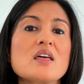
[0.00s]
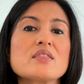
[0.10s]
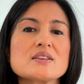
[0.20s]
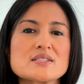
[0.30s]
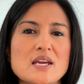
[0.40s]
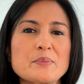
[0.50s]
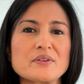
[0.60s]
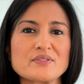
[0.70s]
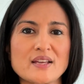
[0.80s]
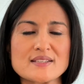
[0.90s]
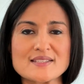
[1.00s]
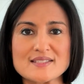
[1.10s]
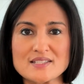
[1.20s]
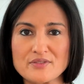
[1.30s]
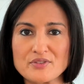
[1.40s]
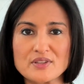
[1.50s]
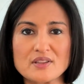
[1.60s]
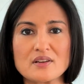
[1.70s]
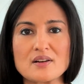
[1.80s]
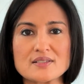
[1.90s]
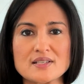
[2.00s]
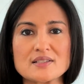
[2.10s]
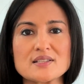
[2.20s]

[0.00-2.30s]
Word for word: This type of lens is different than the contact